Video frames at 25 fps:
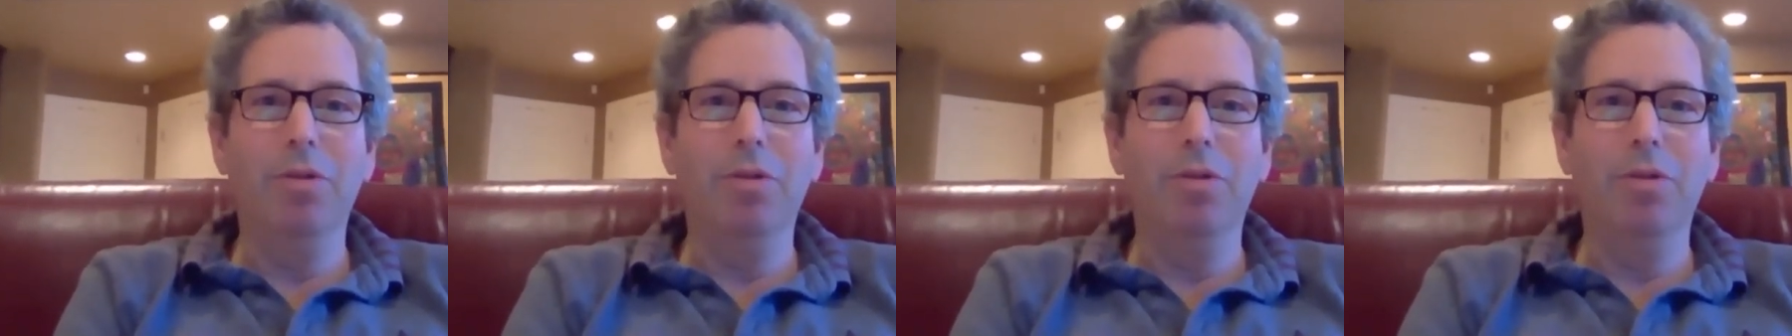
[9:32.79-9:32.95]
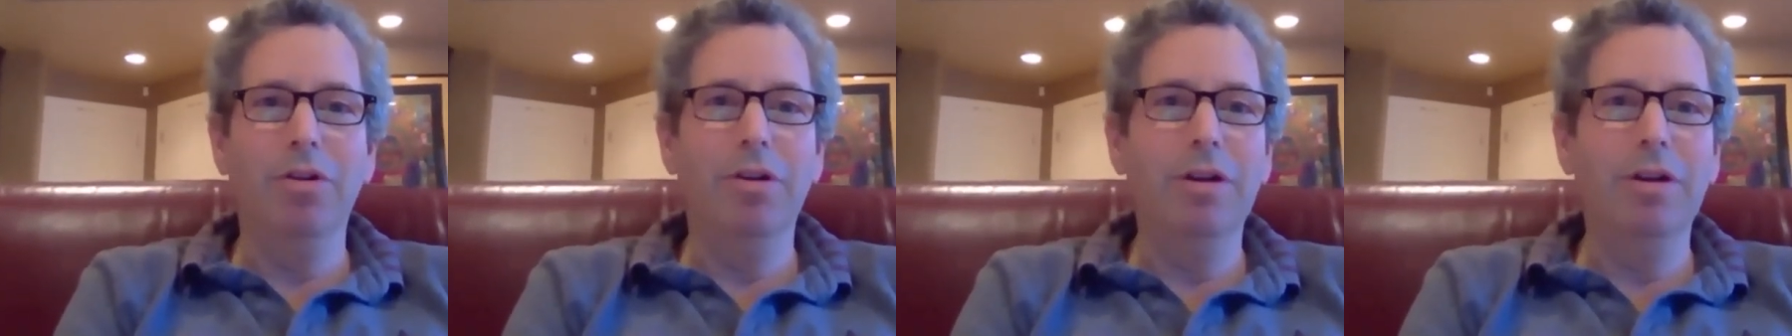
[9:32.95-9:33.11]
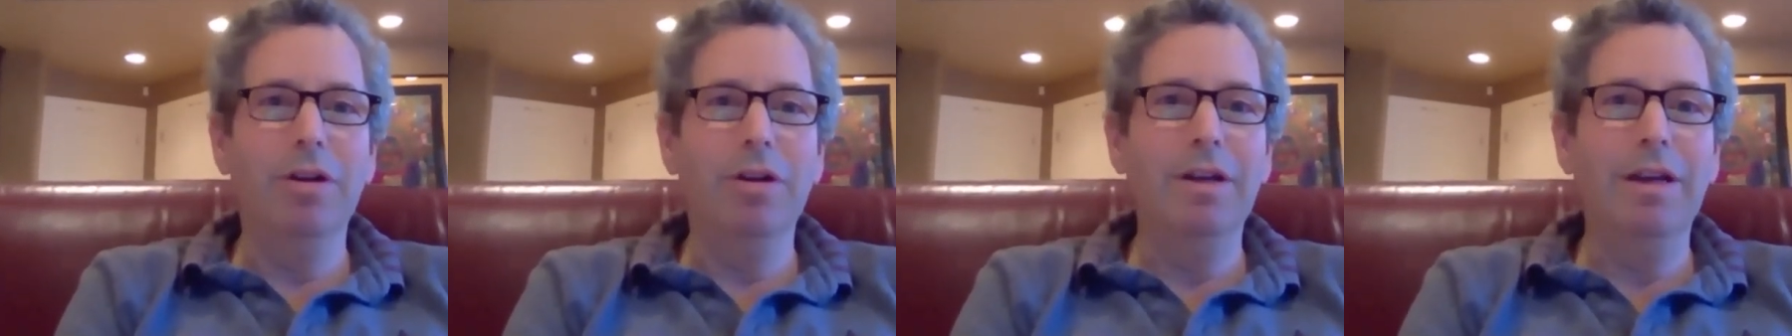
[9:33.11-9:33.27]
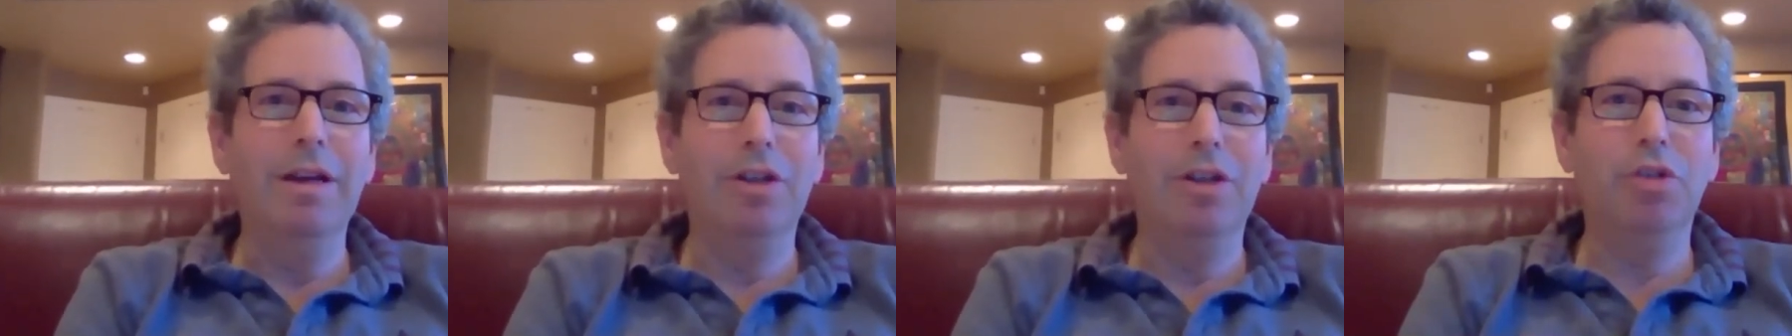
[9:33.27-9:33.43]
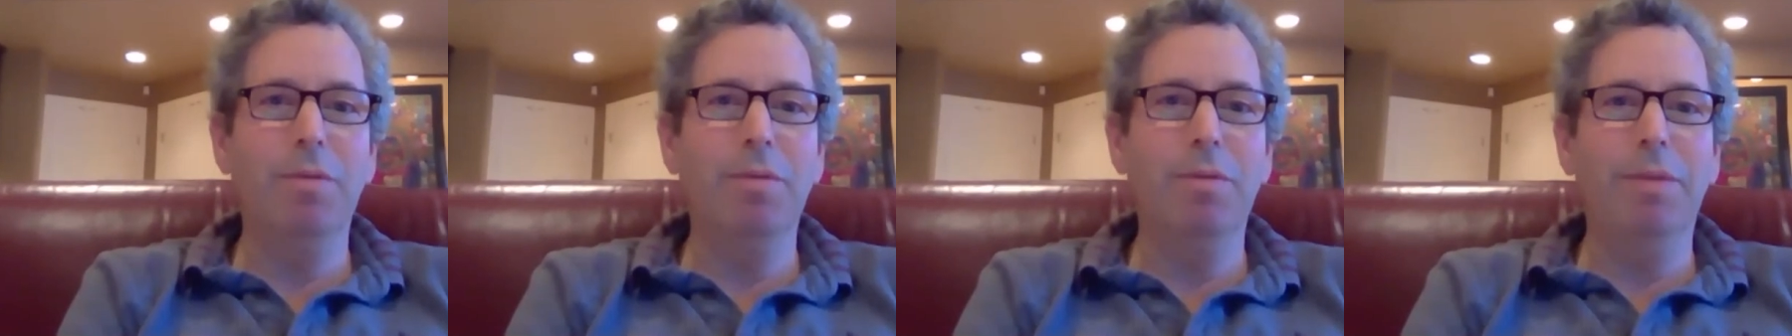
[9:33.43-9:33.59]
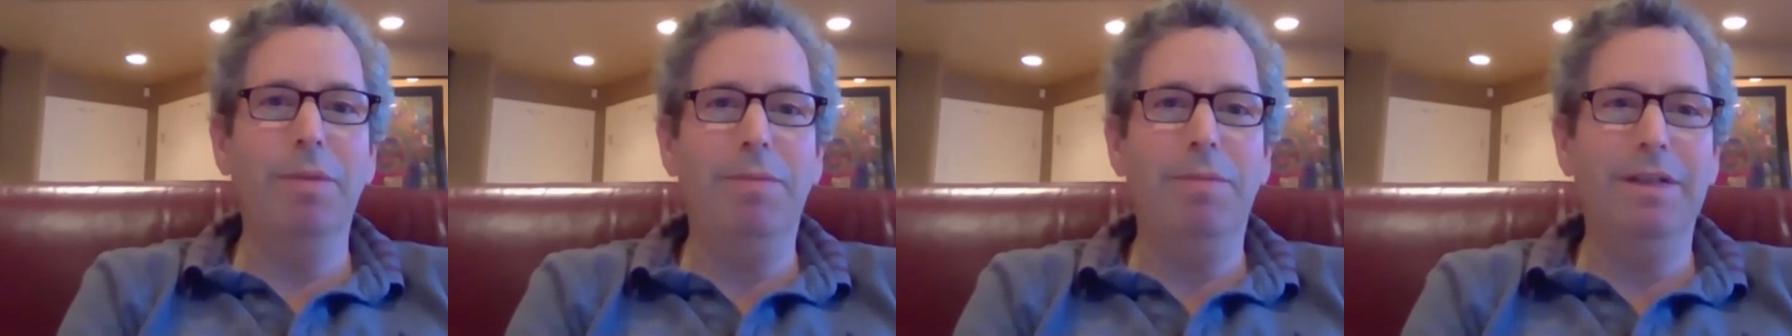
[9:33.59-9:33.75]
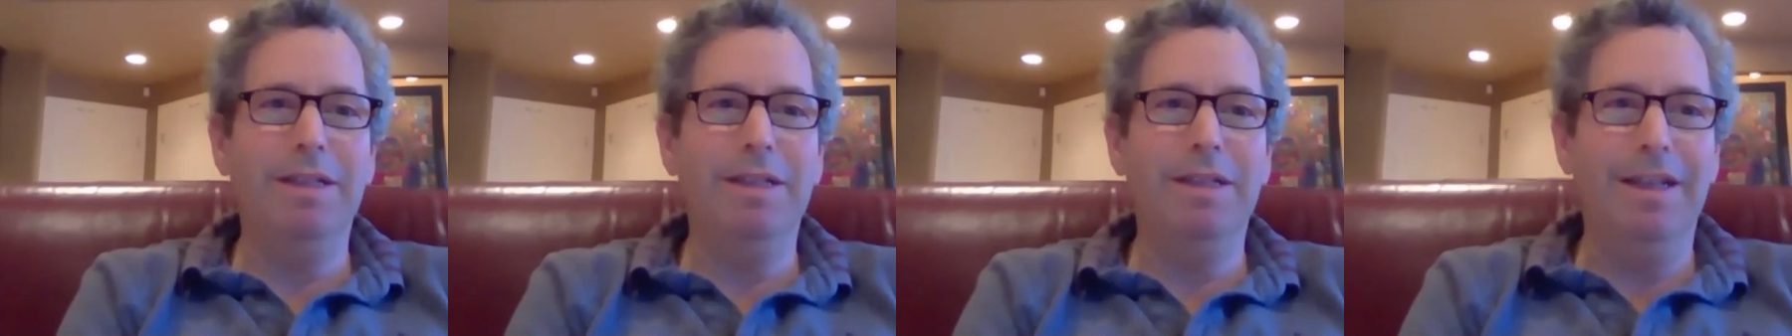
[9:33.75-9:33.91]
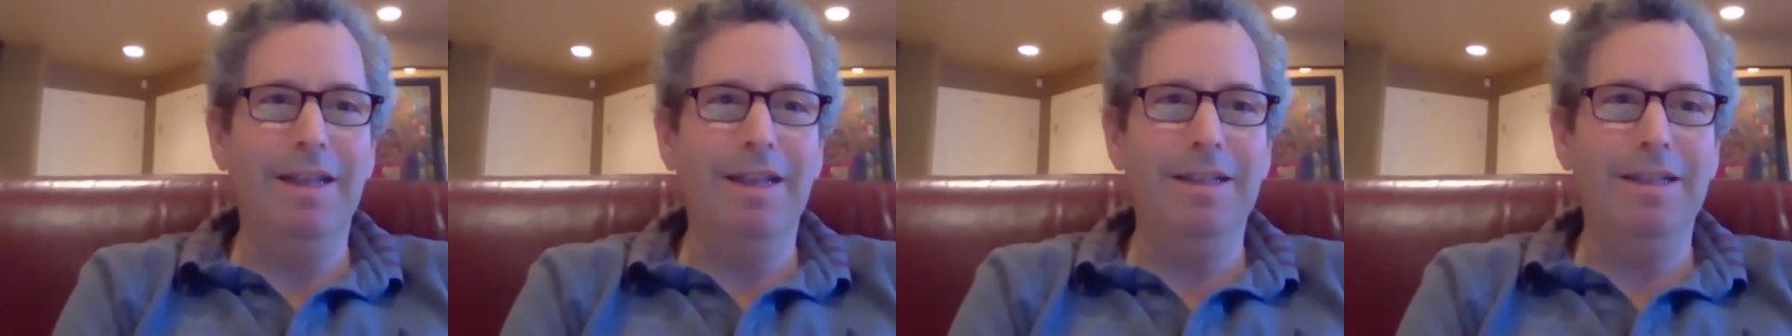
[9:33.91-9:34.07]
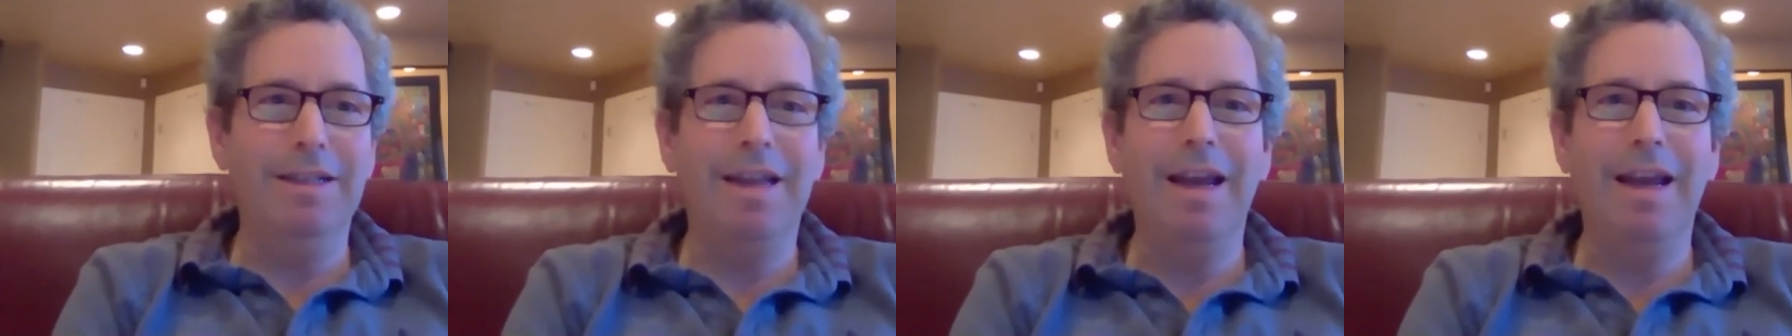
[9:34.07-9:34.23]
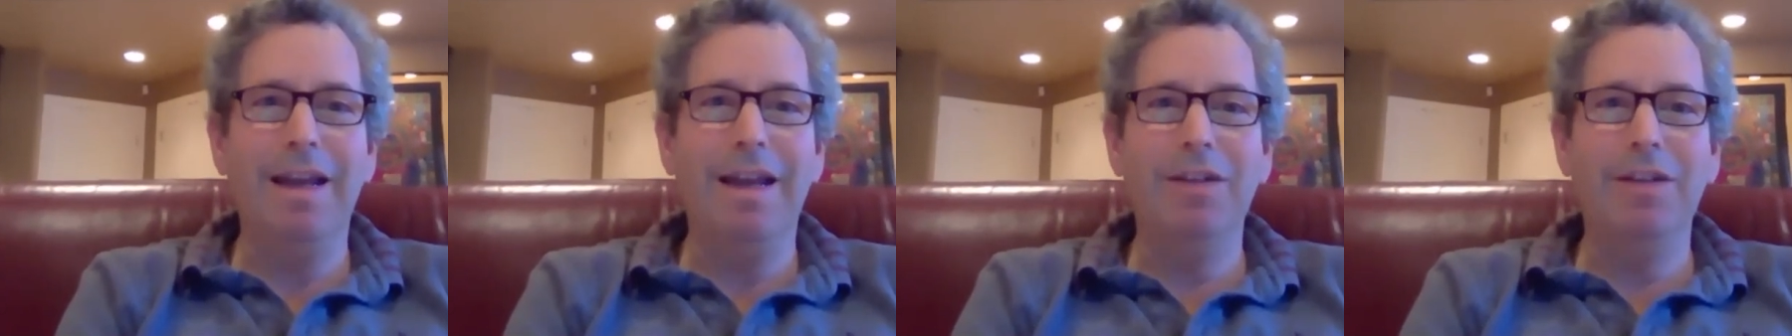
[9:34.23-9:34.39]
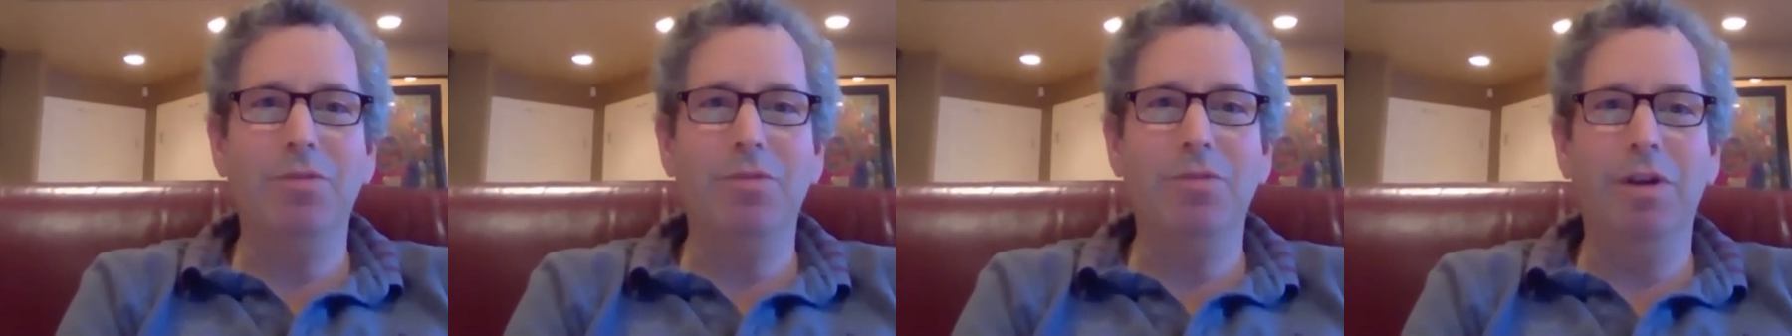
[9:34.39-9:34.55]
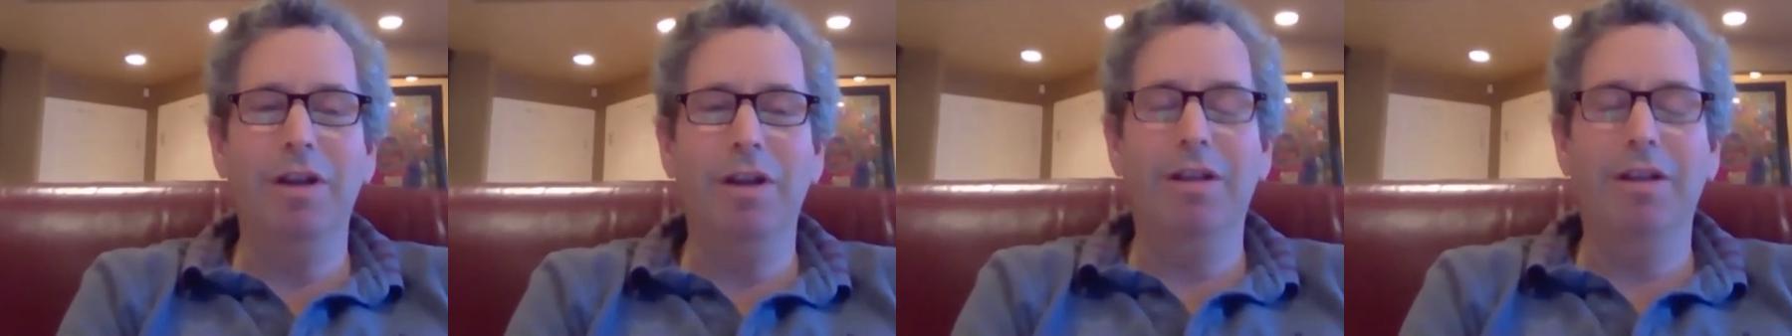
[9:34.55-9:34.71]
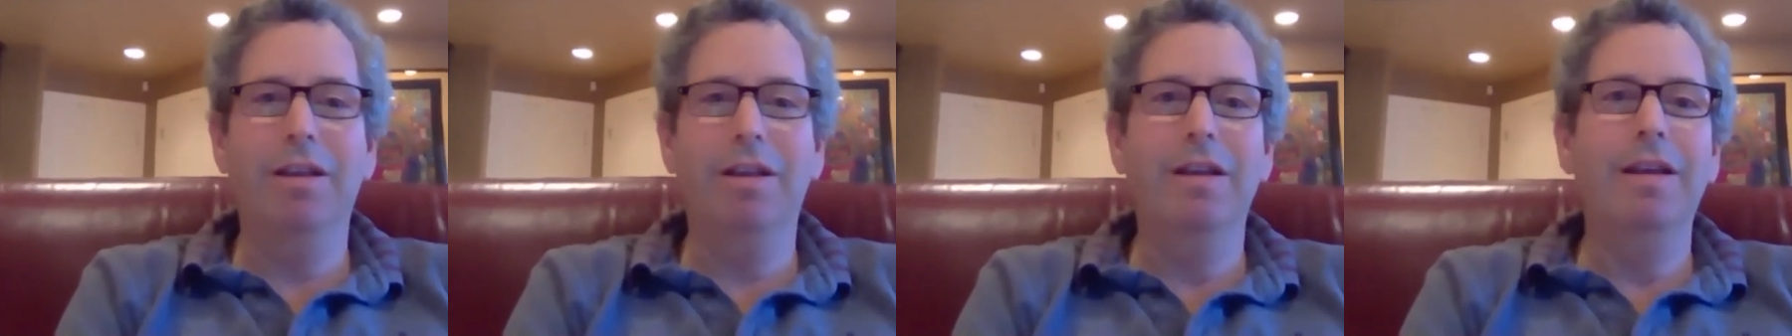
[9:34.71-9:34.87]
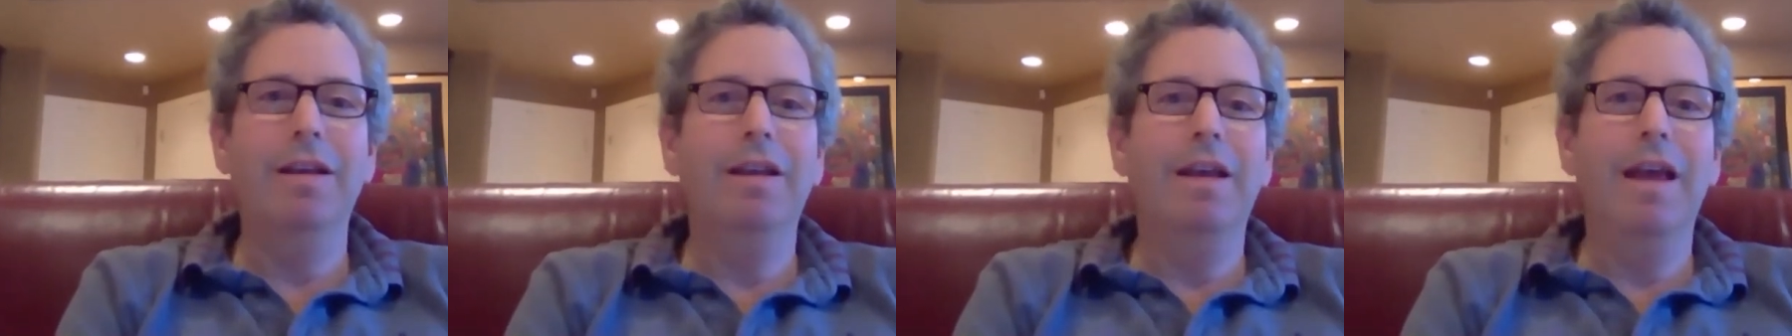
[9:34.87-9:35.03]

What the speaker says: we're extremely busy these days with